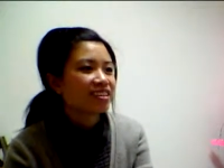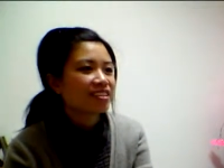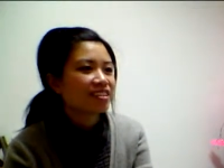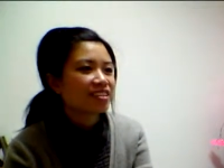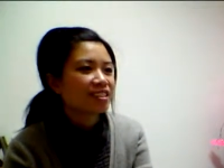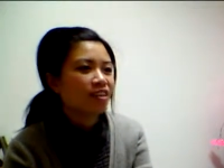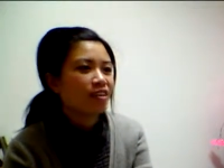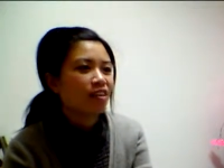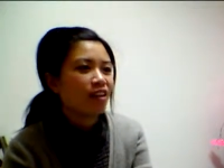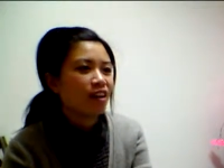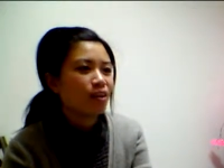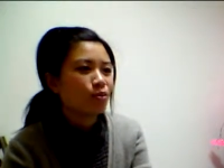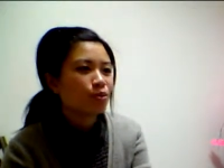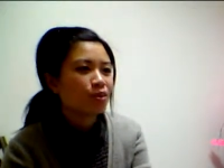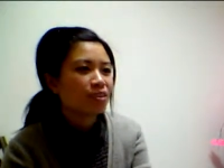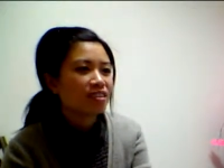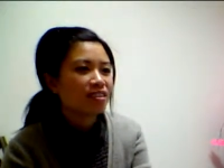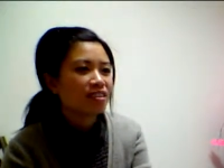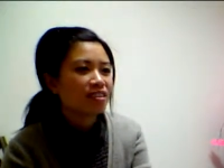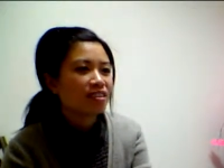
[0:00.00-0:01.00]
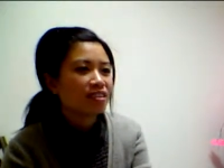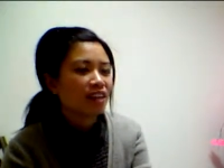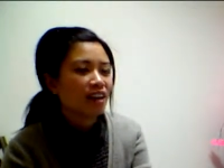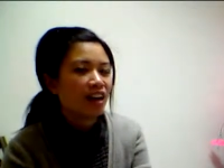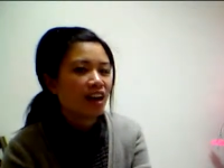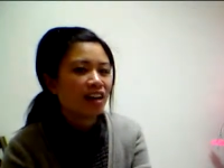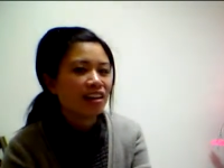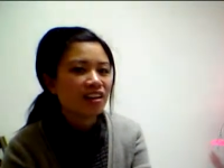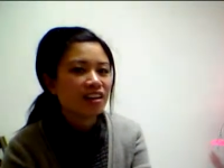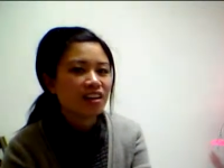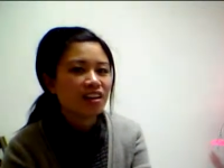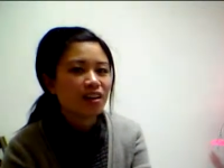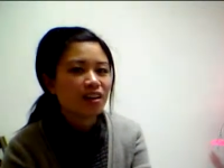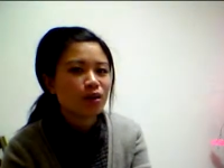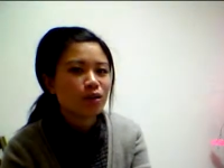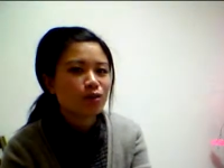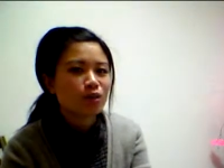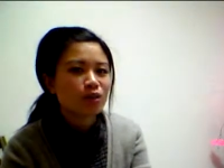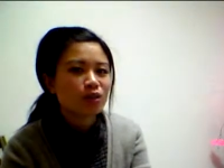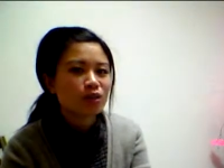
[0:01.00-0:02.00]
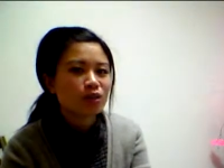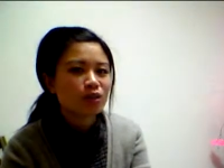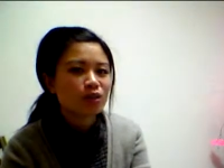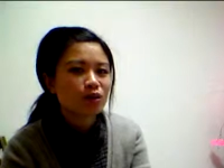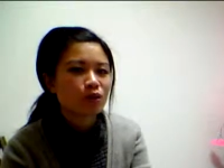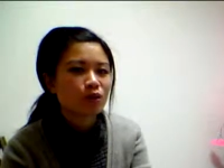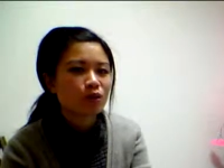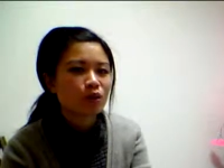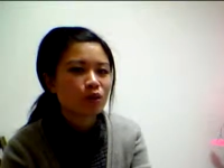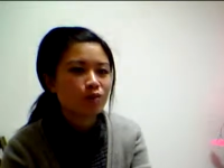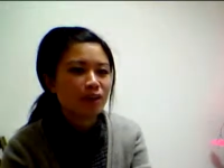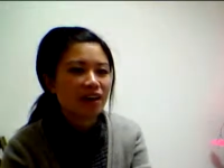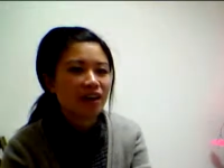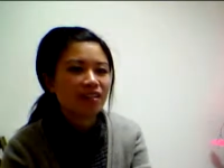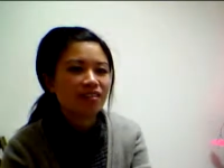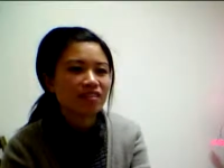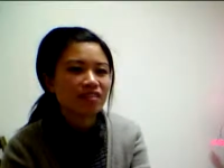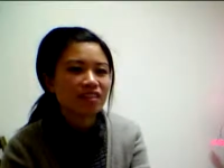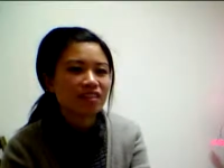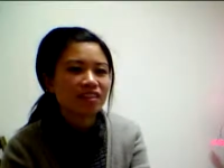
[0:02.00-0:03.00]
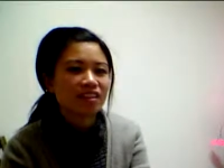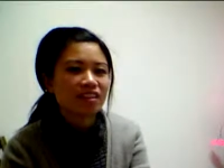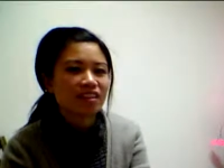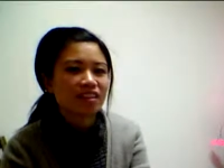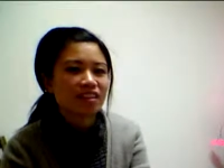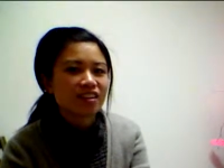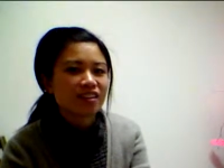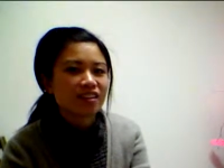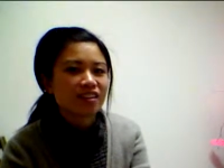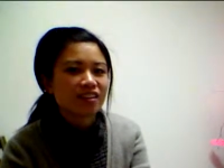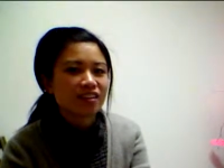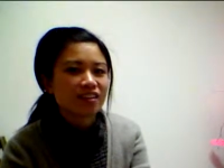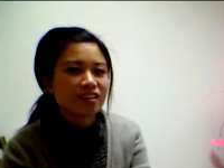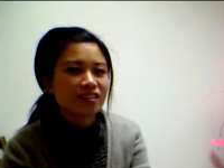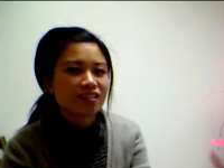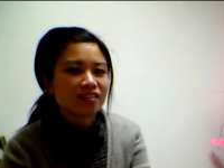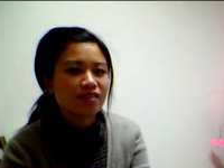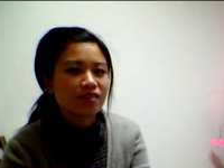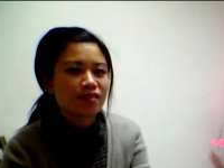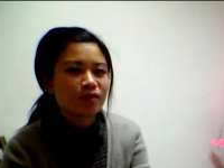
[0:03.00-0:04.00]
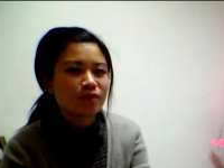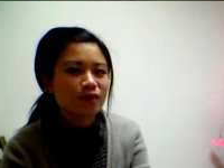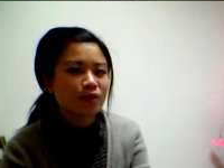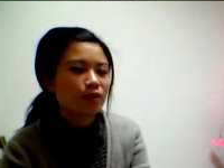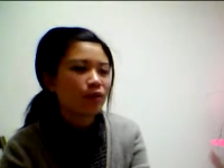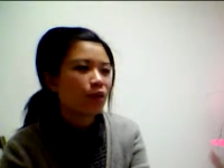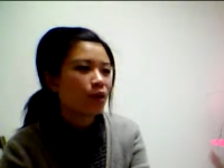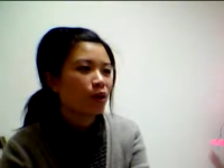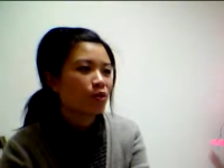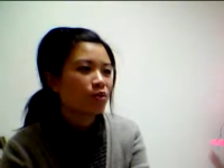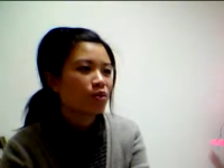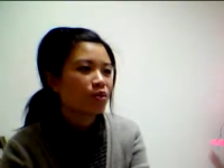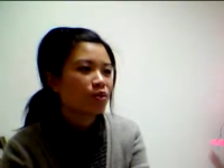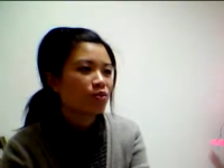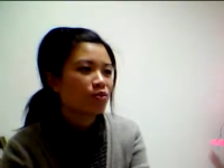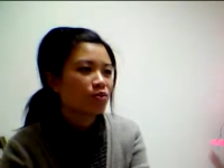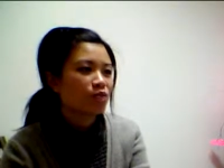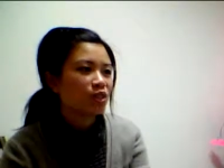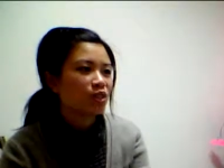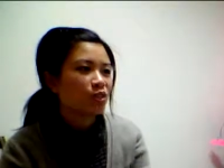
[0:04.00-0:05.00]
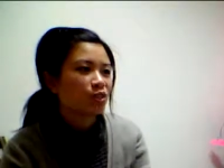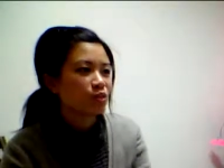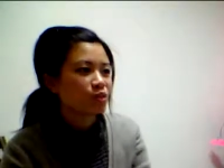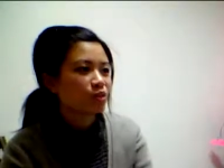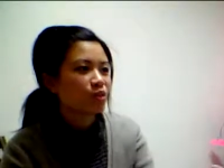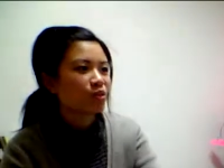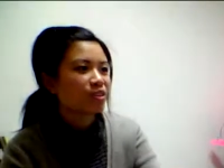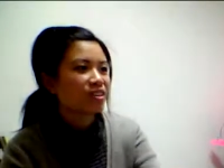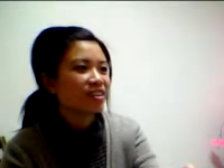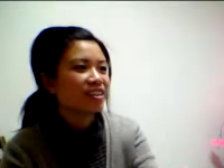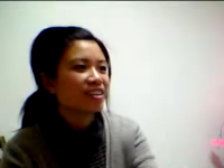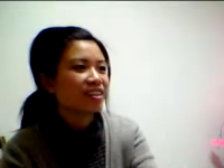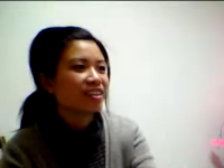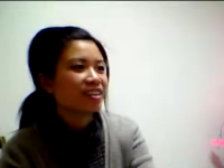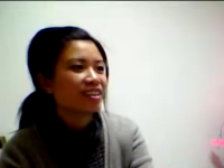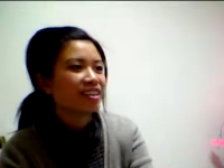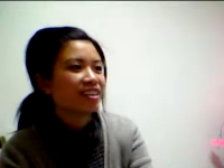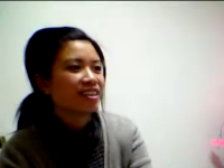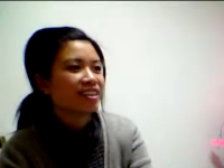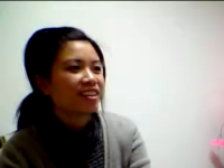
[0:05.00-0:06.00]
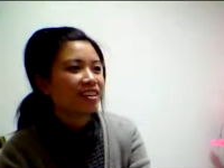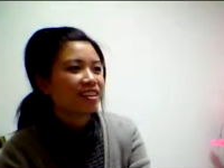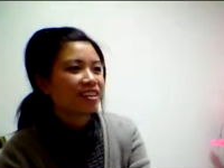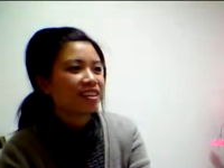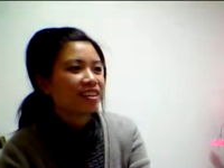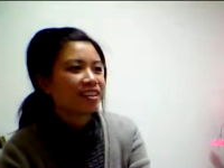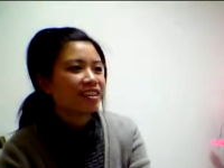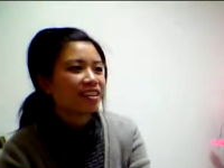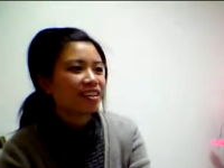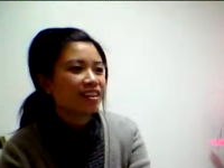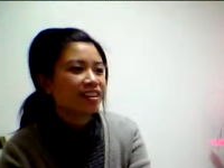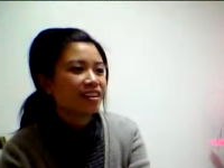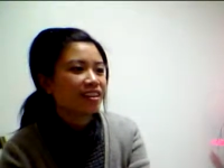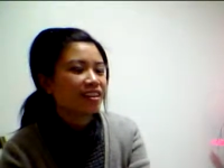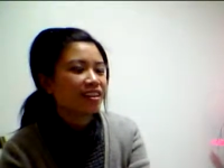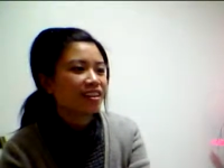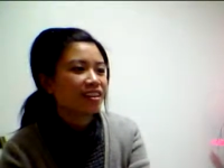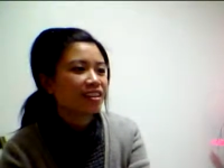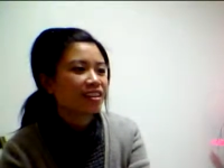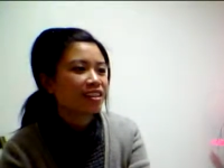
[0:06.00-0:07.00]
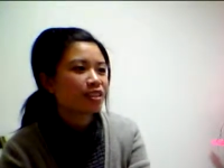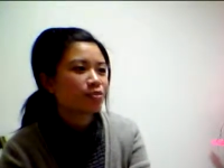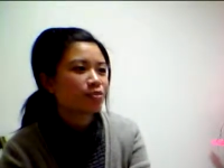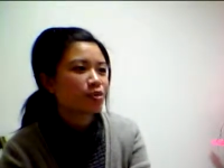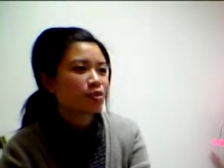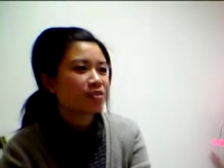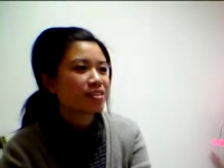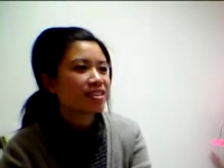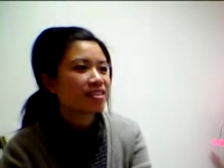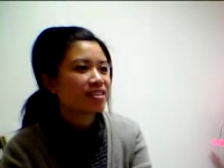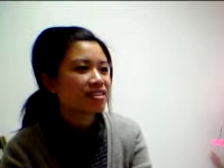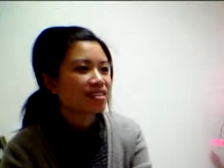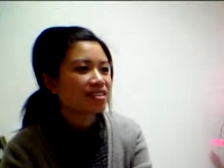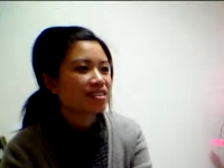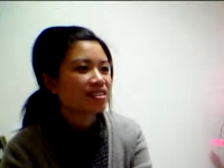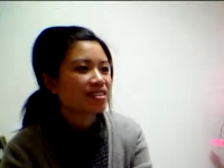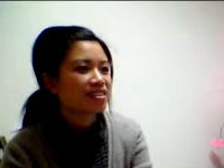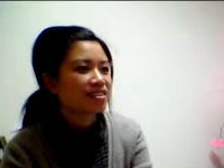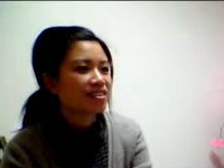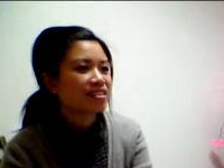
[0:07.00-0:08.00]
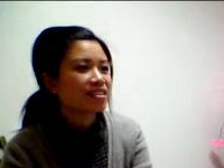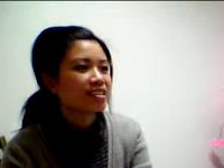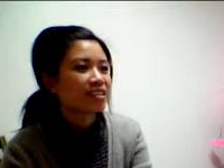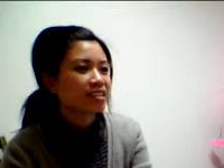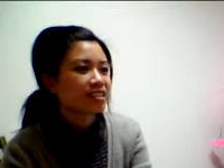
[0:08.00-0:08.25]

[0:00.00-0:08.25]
So I think I would talk about those visual experiences.